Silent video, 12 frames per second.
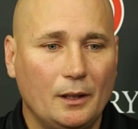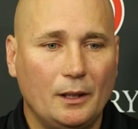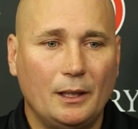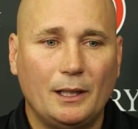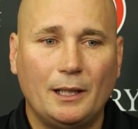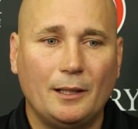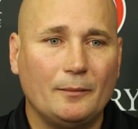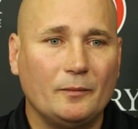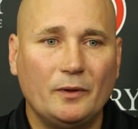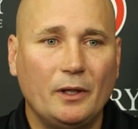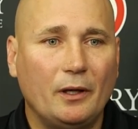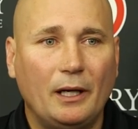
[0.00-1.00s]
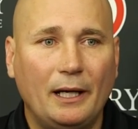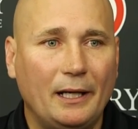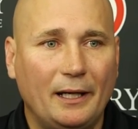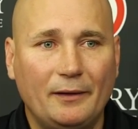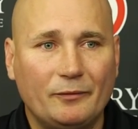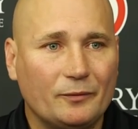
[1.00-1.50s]
No,
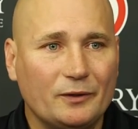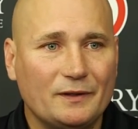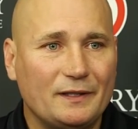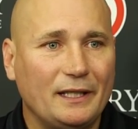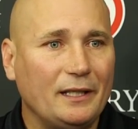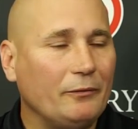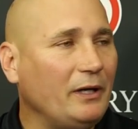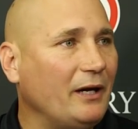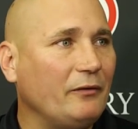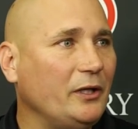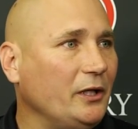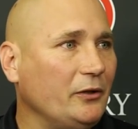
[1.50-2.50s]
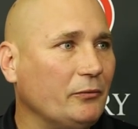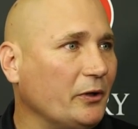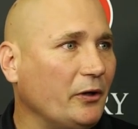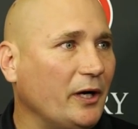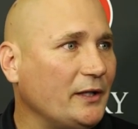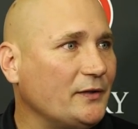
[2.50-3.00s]
I wouldn't say that we have any
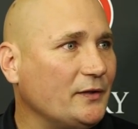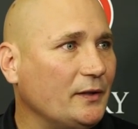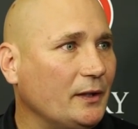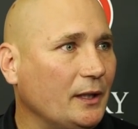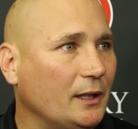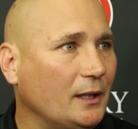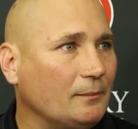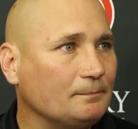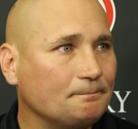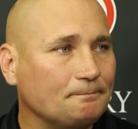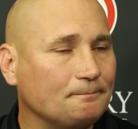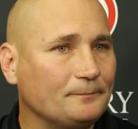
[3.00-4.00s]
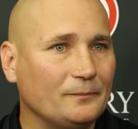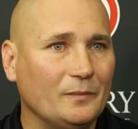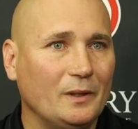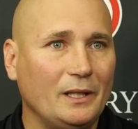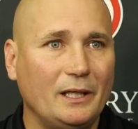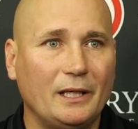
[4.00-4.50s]
regrets.
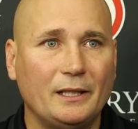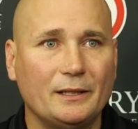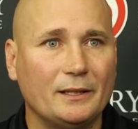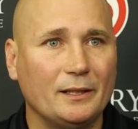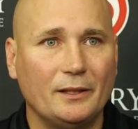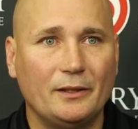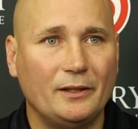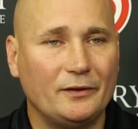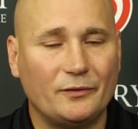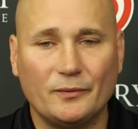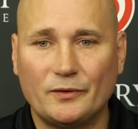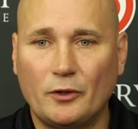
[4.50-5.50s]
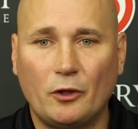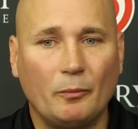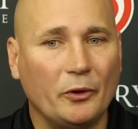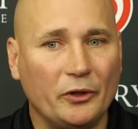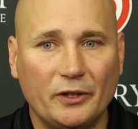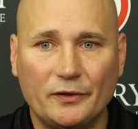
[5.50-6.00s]
Again, this was
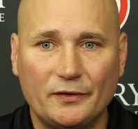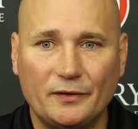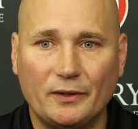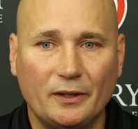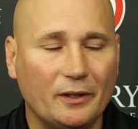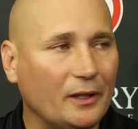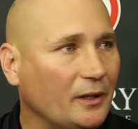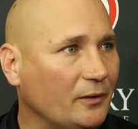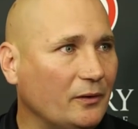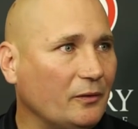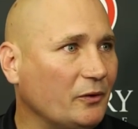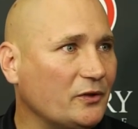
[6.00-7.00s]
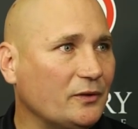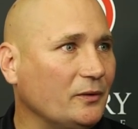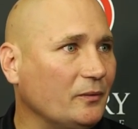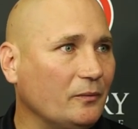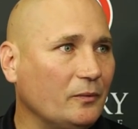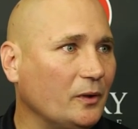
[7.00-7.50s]
harmonious. There
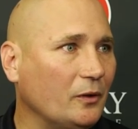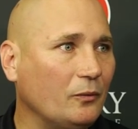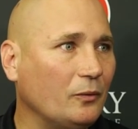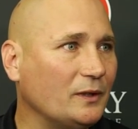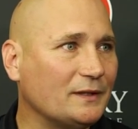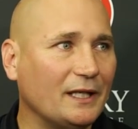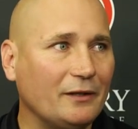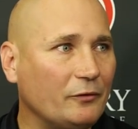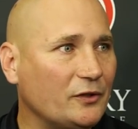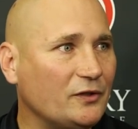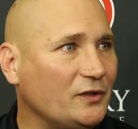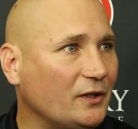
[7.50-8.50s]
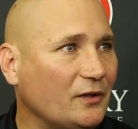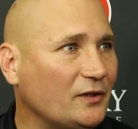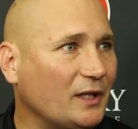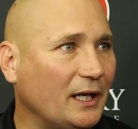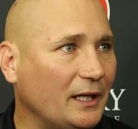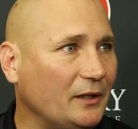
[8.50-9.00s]
wasn't, you know, one side versus the other
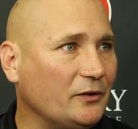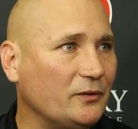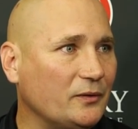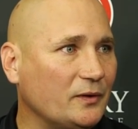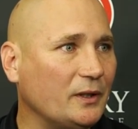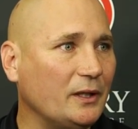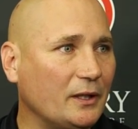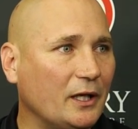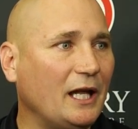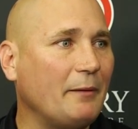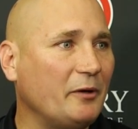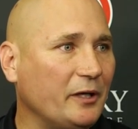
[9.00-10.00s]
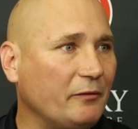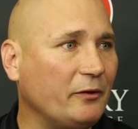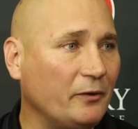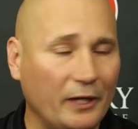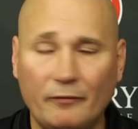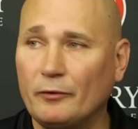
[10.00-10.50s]
side. This was a
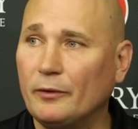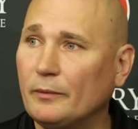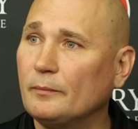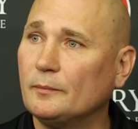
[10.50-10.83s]
collaborative effort.